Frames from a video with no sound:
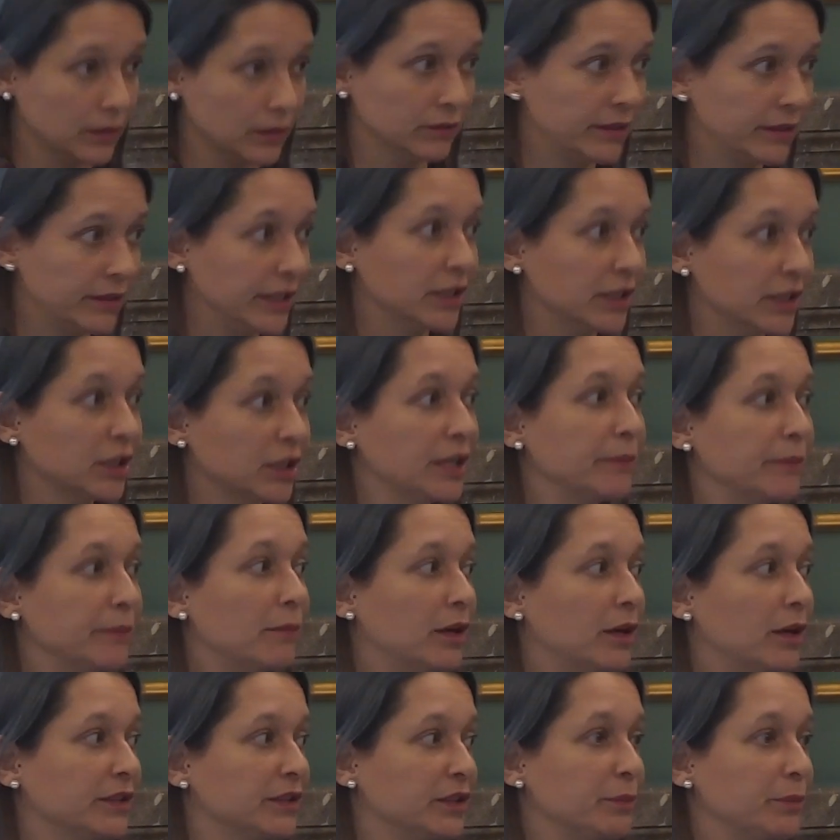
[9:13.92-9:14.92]
early
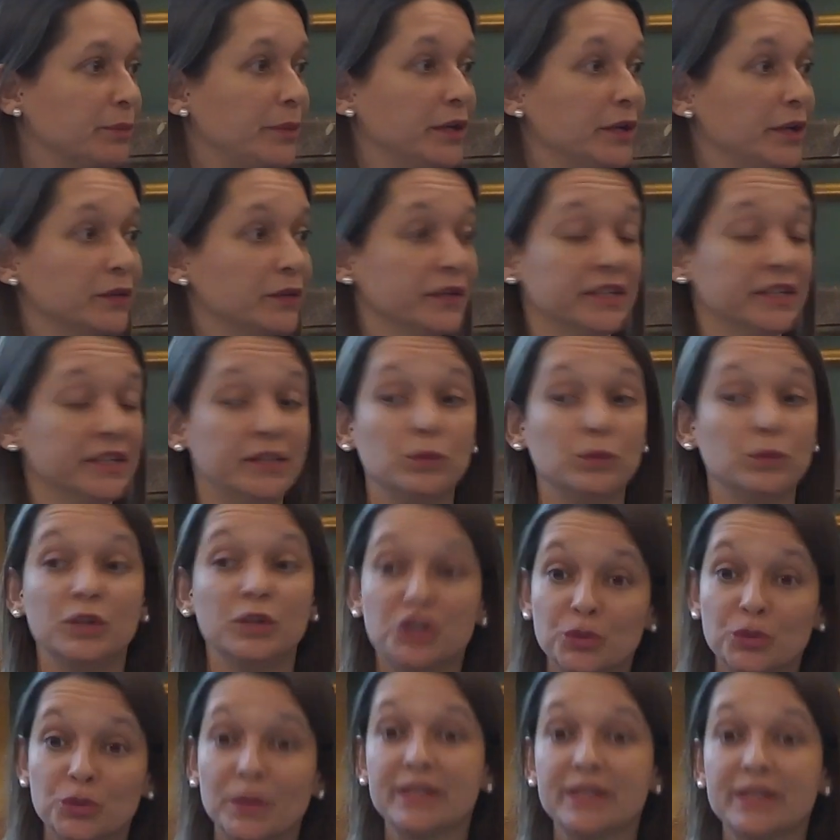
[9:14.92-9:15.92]
modern period,
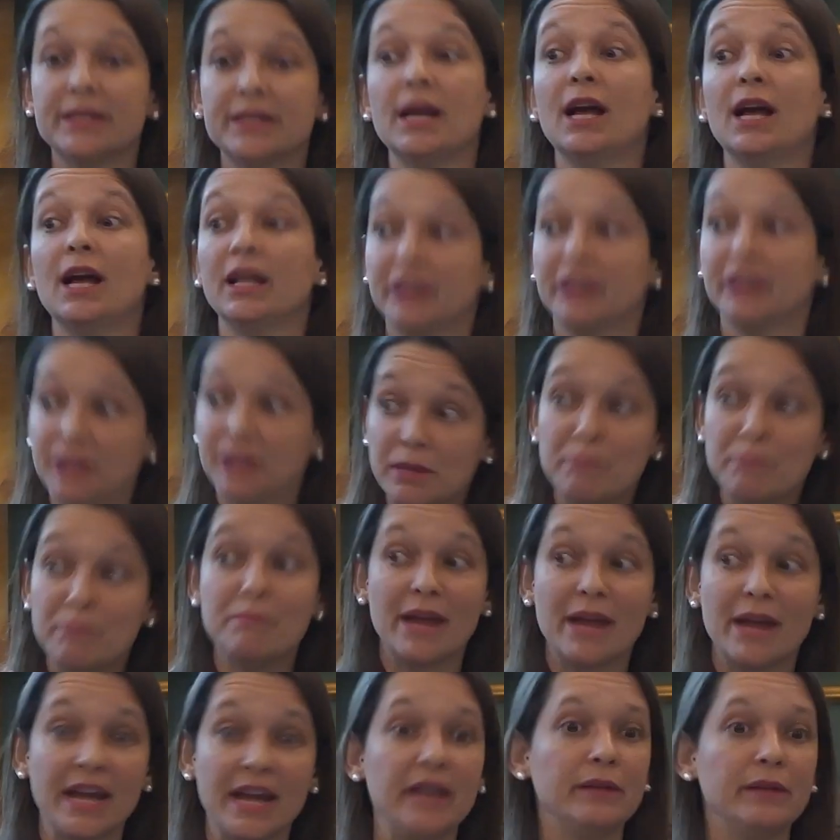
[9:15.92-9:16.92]
which was the
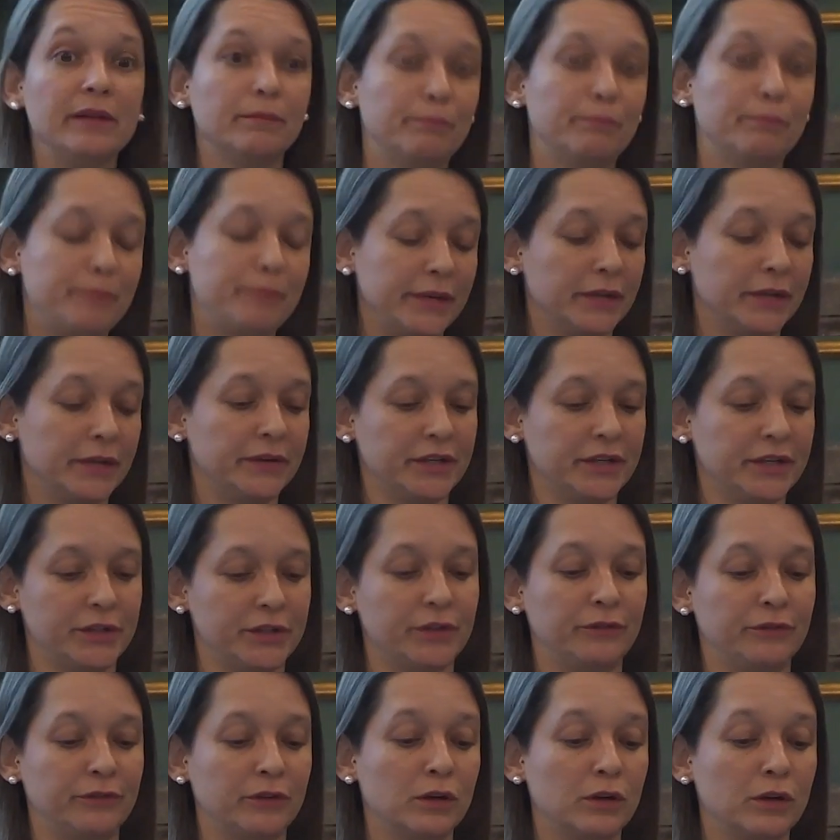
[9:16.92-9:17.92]
main period
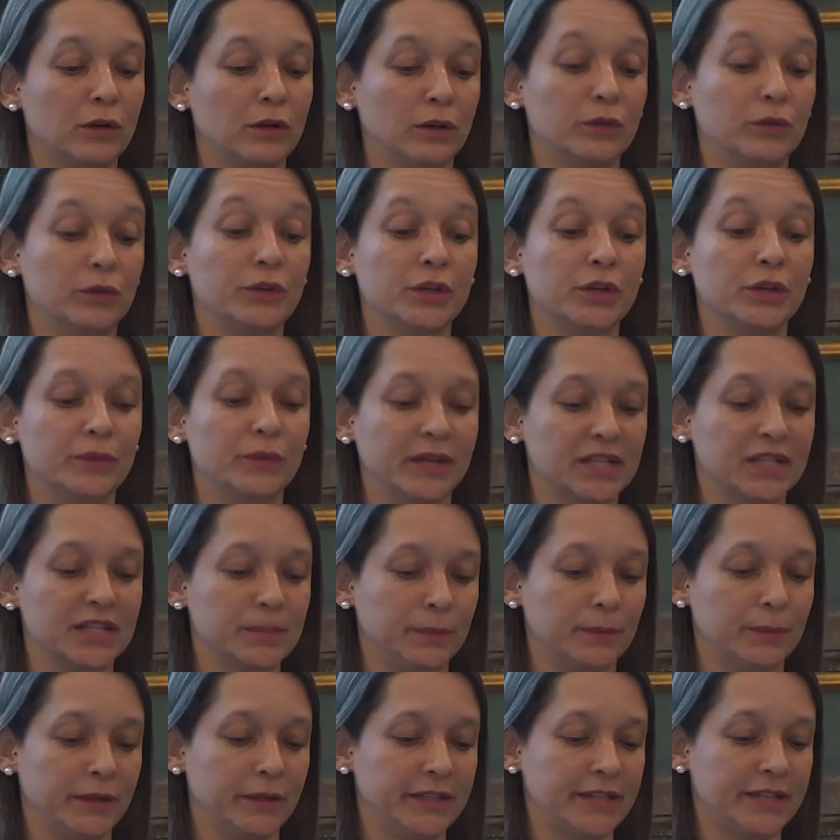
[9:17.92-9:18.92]
of a colonial
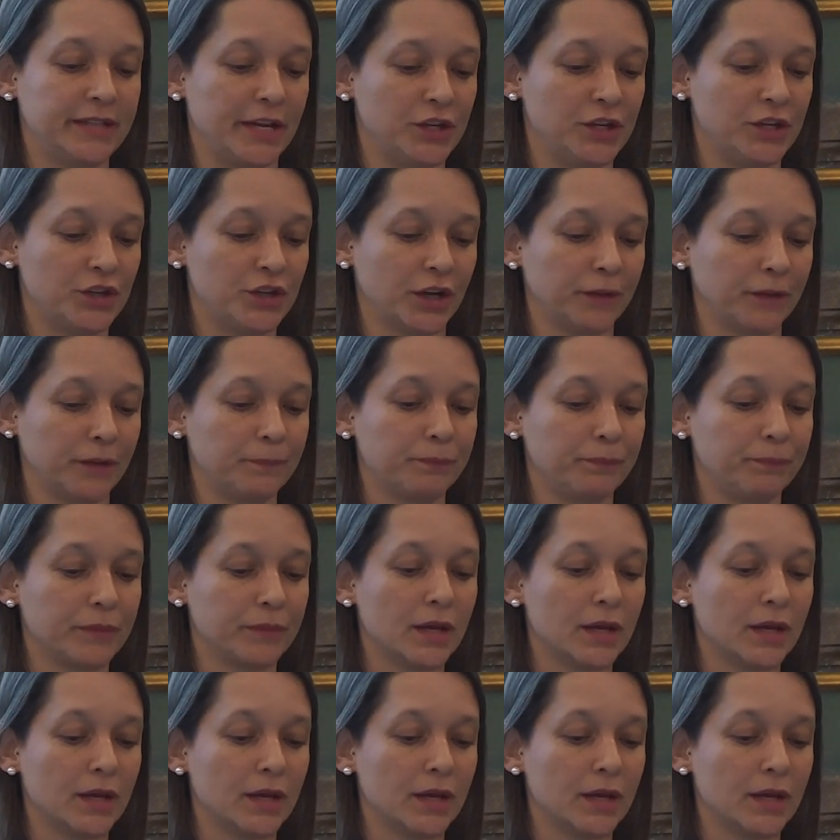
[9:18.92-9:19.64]
exploitation.